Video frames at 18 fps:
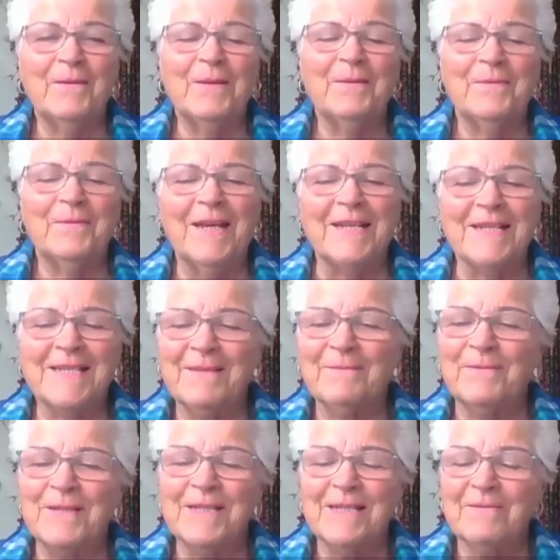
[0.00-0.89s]

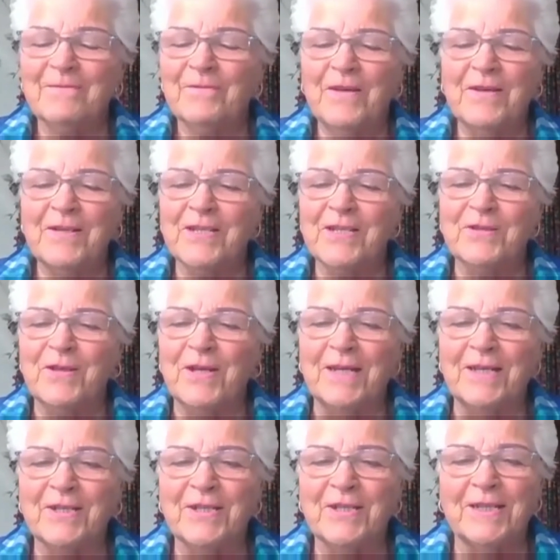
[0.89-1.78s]
it was a very
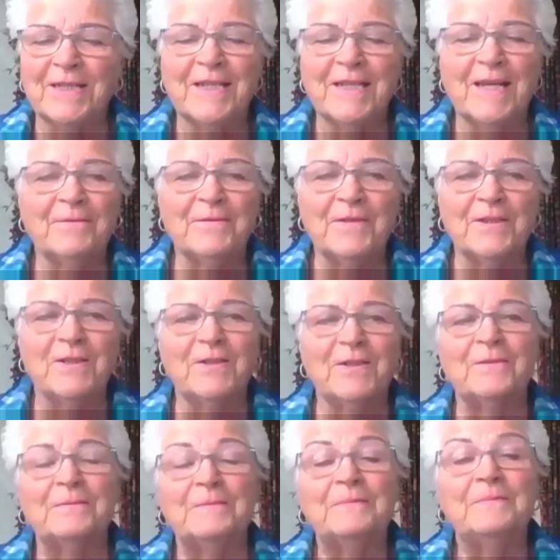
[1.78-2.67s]
strange thing to have to
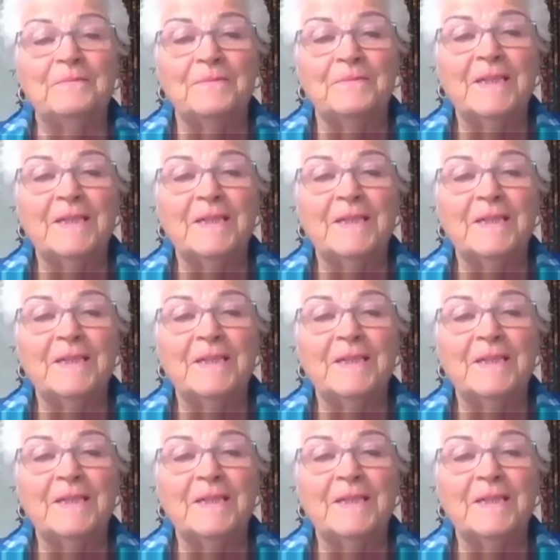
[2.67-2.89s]
do.